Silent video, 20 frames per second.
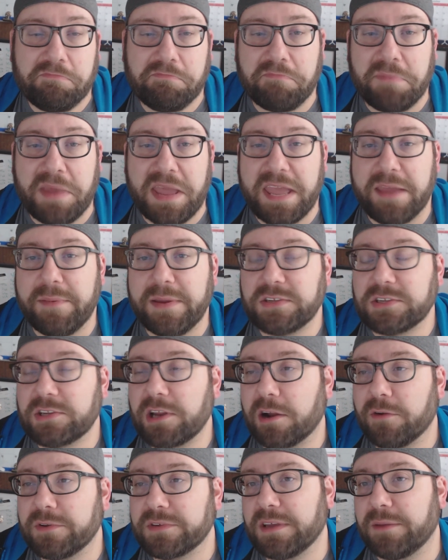maybe
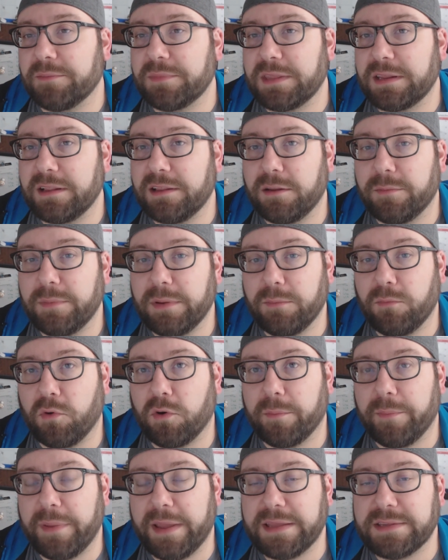start with something a little bit
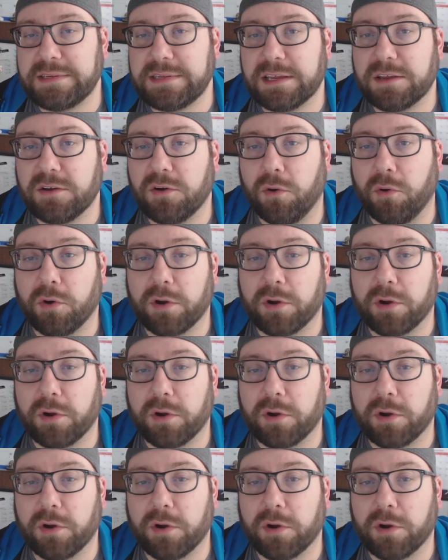more basic,